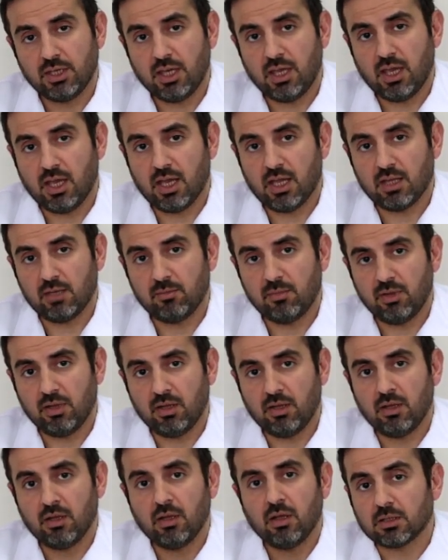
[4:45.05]
can
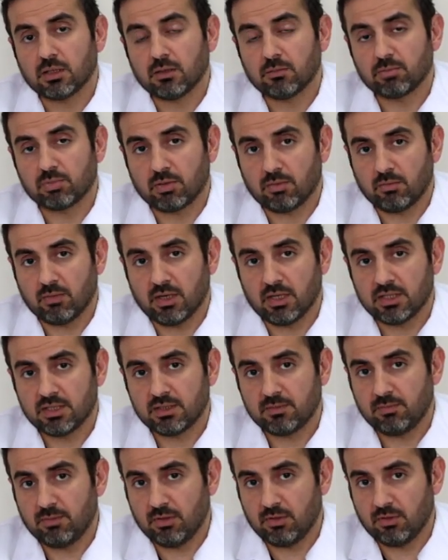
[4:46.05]
be
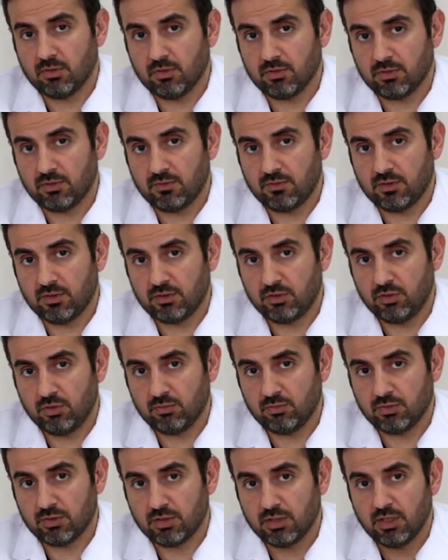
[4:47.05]
compromised because of the
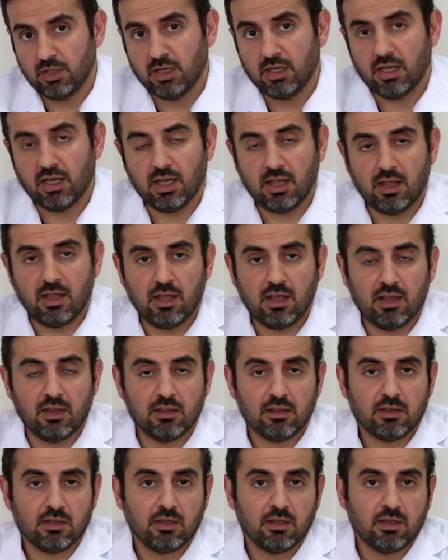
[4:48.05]
tumor.
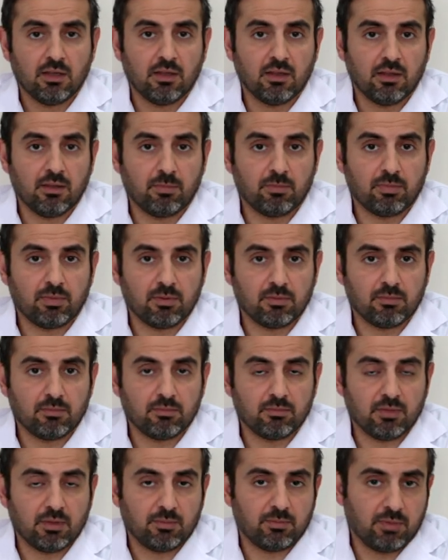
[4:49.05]
And
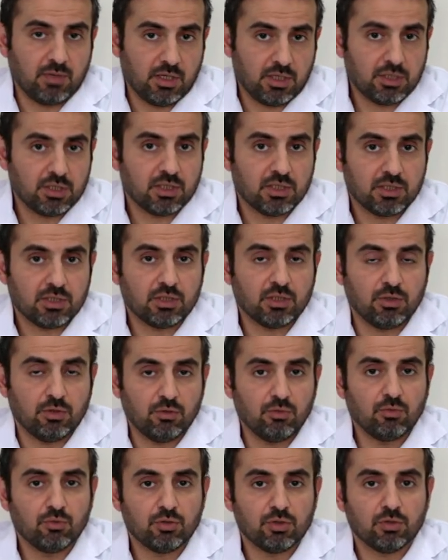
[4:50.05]
the patients
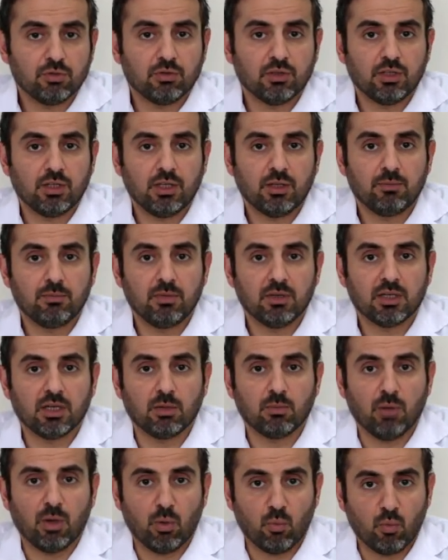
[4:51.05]
usually
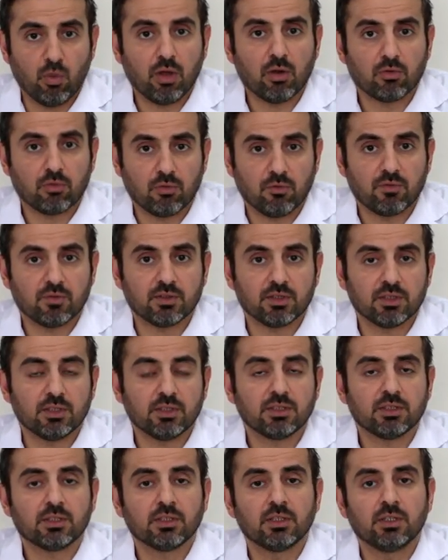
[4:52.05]
become aware of
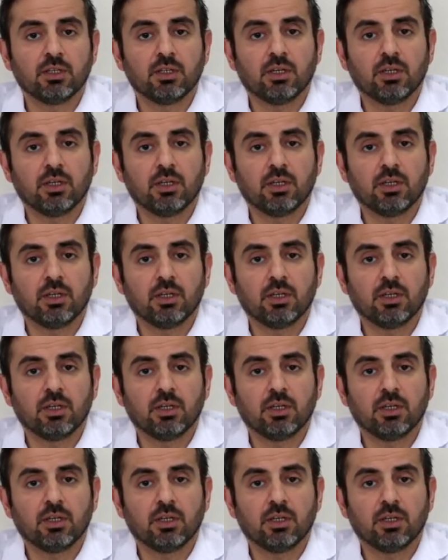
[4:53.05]
this